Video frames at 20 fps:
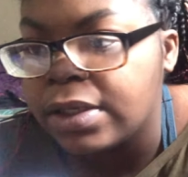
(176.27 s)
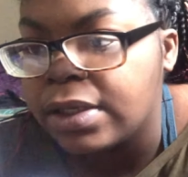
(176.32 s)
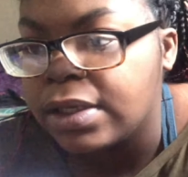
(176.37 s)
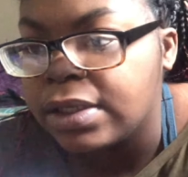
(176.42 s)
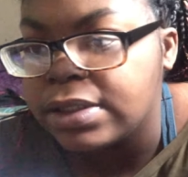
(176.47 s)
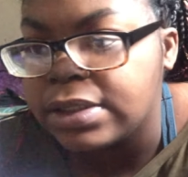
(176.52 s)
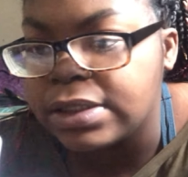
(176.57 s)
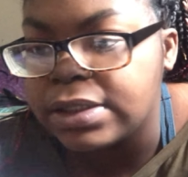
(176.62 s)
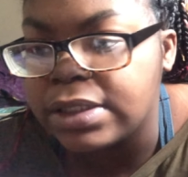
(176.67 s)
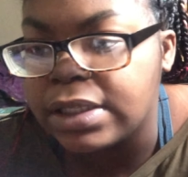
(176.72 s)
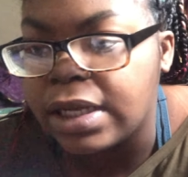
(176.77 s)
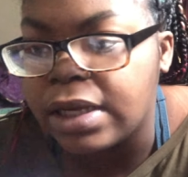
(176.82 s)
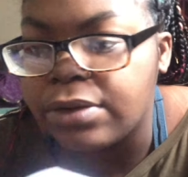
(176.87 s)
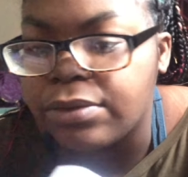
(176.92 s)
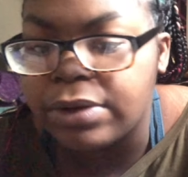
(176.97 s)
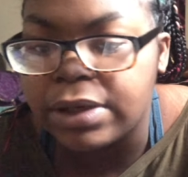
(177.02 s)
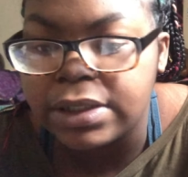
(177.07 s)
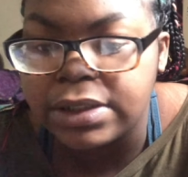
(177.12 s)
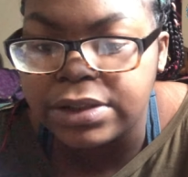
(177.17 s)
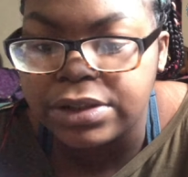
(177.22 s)
This doesn't have
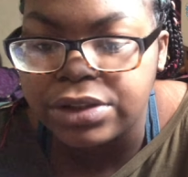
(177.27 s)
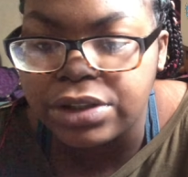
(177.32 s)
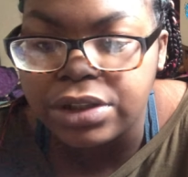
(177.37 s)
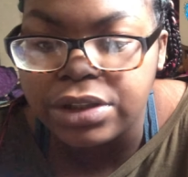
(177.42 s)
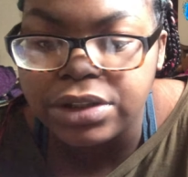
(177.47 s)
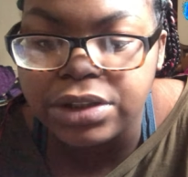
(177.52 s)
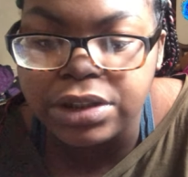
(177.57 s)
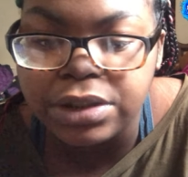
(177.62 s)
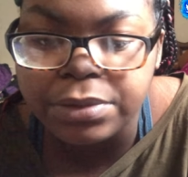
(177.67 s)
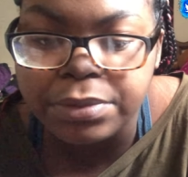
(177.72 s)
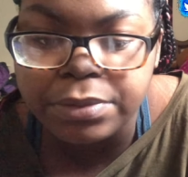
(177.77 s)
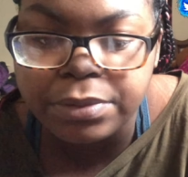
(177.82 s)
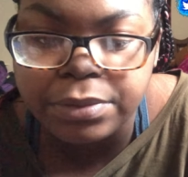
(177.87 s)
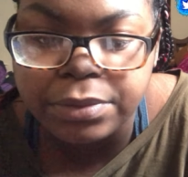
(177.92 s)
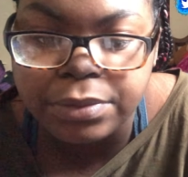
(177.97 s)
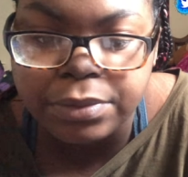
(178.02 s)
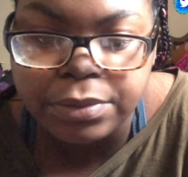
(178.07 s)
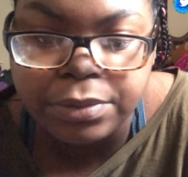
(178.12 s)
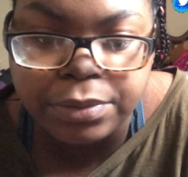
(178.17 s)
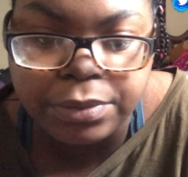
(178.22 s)
wireless charging.
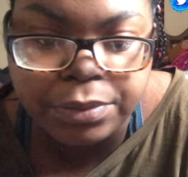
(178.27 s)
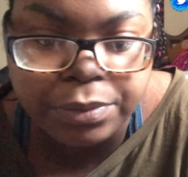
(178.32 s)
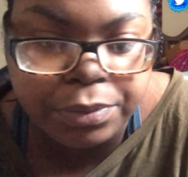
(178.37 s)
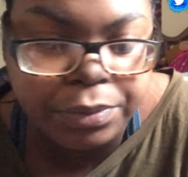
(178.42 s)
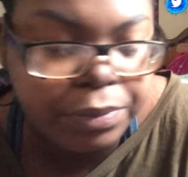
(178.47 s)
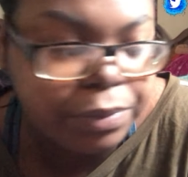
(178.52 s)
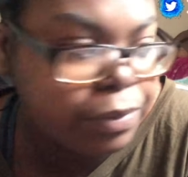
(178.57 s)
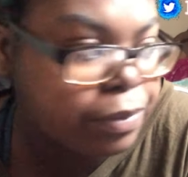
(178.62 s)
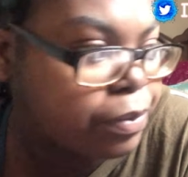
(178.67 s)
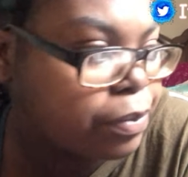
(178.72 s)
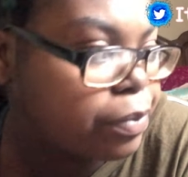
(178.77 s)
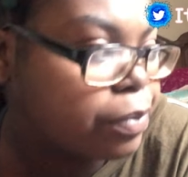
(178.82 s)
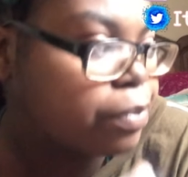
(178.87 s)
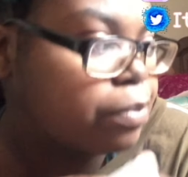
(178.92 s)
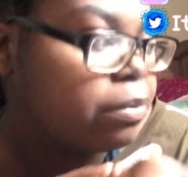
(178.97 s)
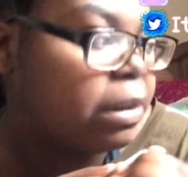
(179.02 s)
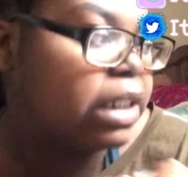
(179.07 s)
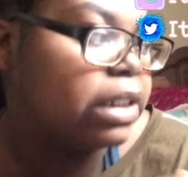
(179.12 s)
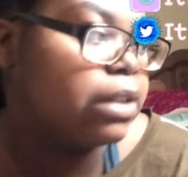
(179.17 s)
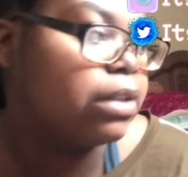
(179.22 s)

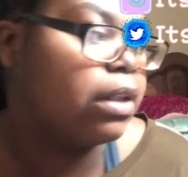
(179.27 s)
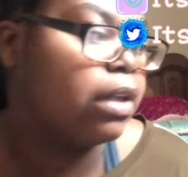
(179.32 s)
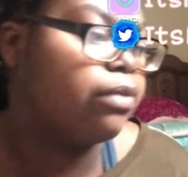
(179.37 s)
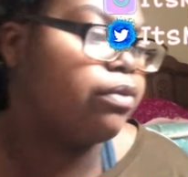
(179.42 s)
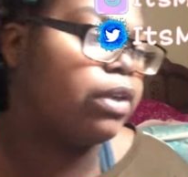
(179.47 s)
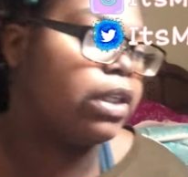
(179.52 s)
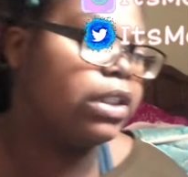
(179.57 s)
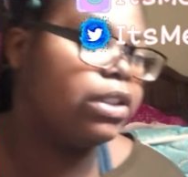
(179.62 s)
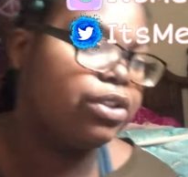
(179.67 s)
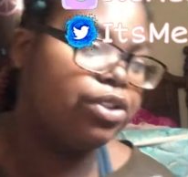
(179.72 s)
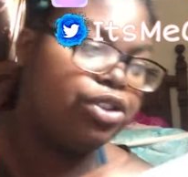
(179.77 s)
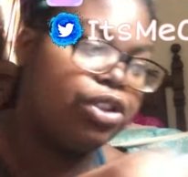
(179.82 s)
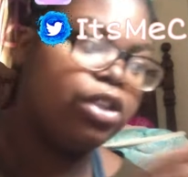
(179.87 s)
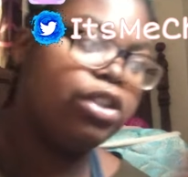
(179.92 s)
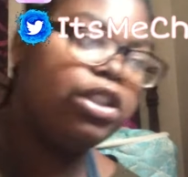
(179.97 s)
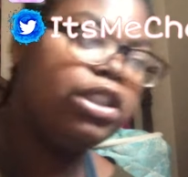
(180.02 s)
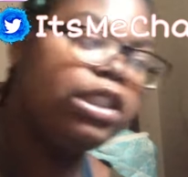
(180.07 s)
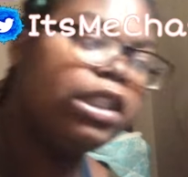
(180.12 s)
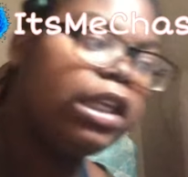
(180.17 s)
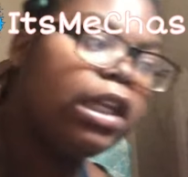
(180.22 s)
Mine doesn't have wireless
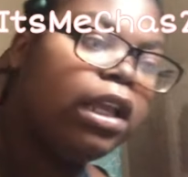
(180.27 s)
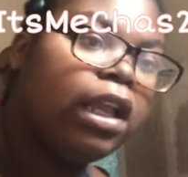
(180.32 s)
charging.